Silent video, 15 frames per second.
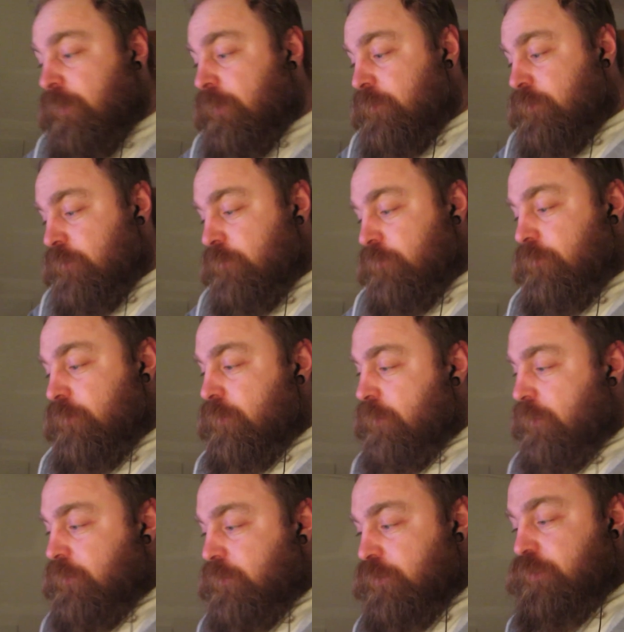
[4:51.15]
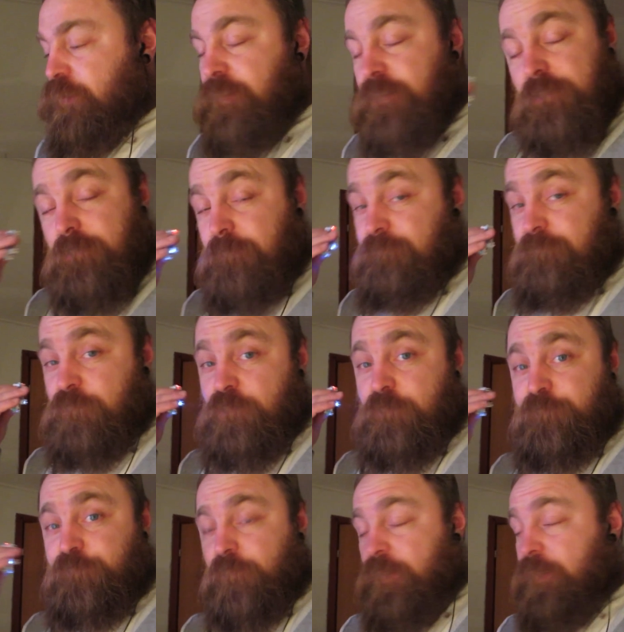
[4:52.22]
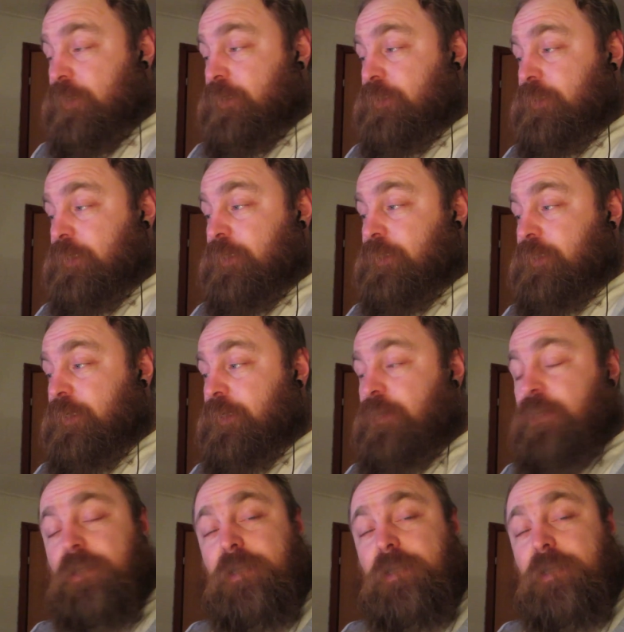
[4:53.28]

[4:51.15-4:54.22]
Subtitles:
So that's a Cheerson CX-10